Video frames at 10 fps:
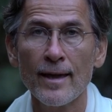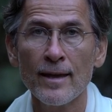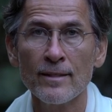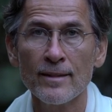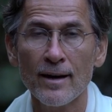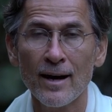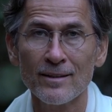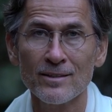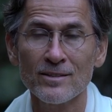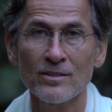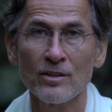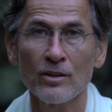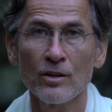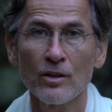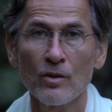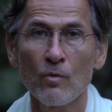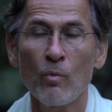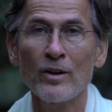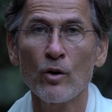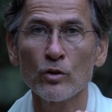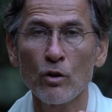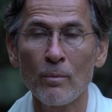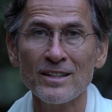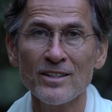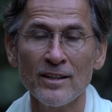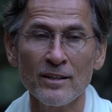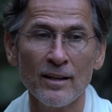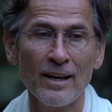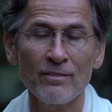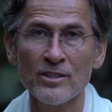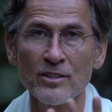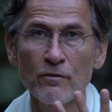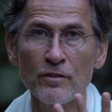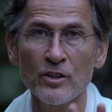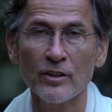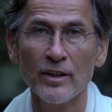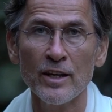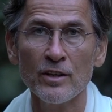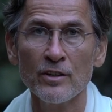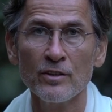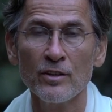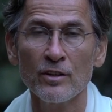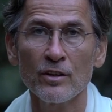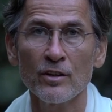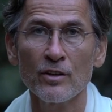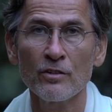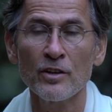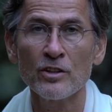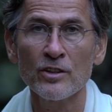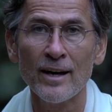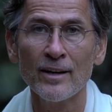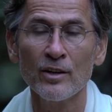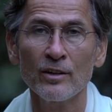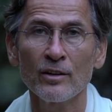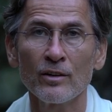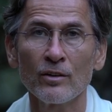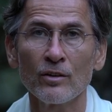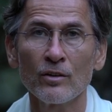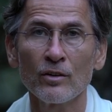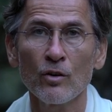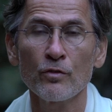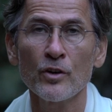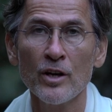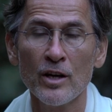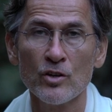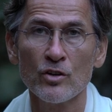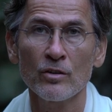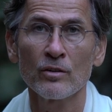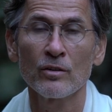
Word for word: in the others. One automatically enlivens the field in the entire of creation.